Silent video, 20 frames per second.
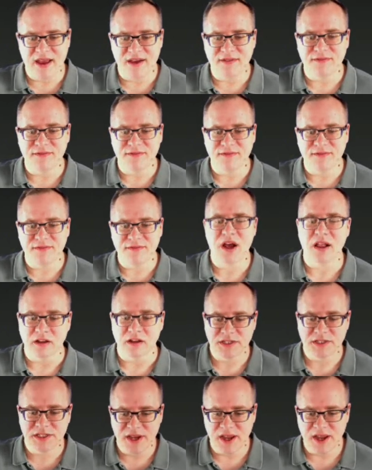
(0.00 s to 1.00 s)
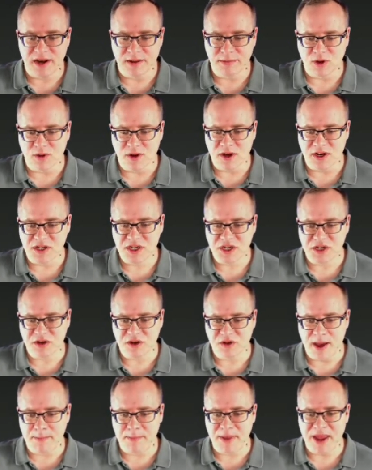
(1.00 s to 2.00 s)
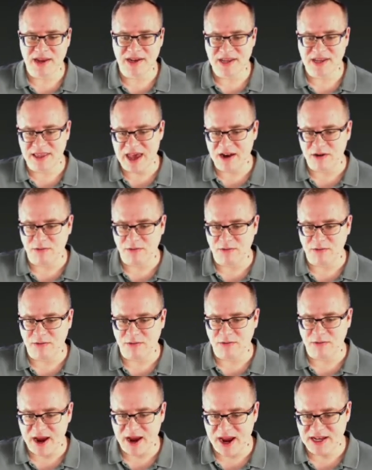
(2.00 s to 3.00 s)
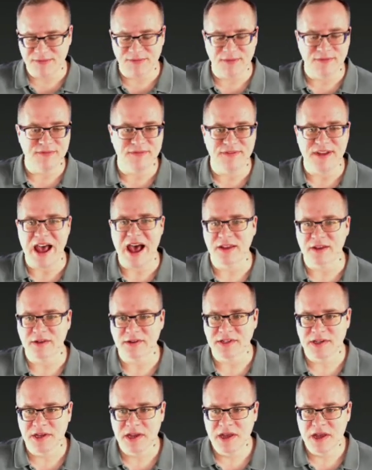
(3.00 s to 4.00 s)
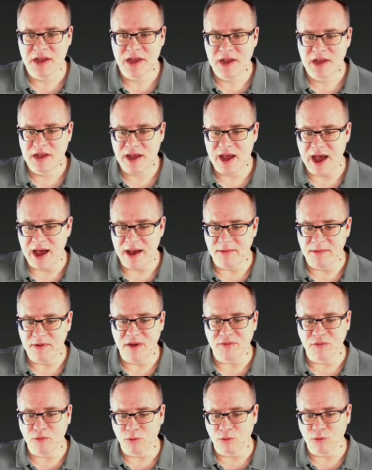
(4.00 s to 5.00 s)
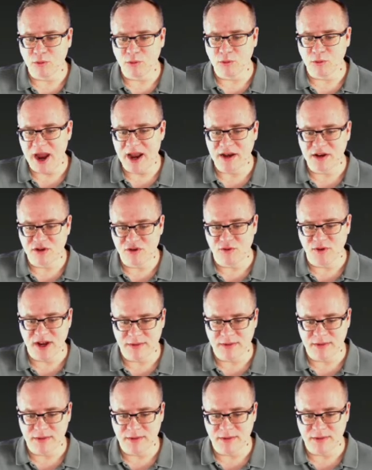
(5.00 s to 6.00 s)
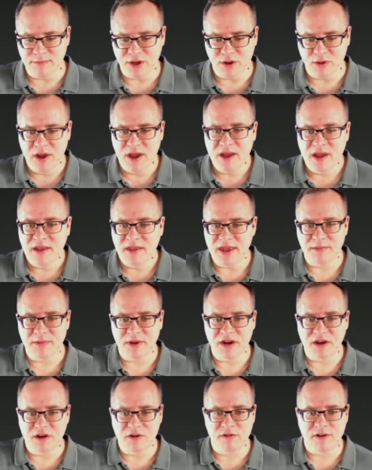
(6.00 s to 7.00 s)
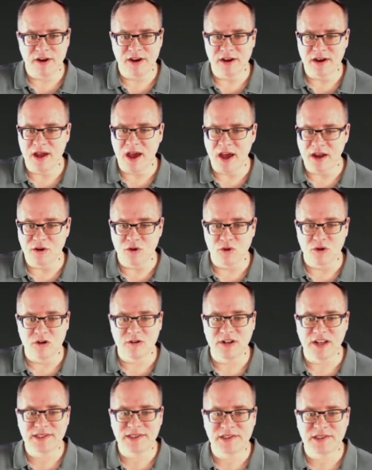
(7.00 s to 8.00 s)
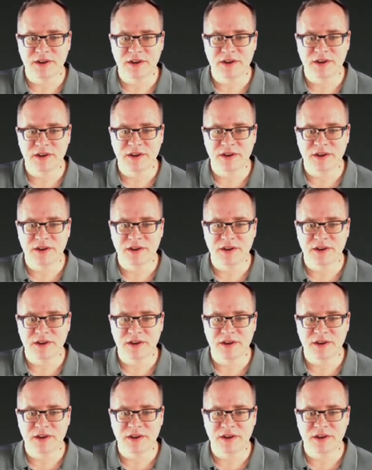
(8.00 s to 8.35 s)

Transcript: of colors, and I'm going to append to that array different values of red, green, and blue. Then I'm going to create an unordered list.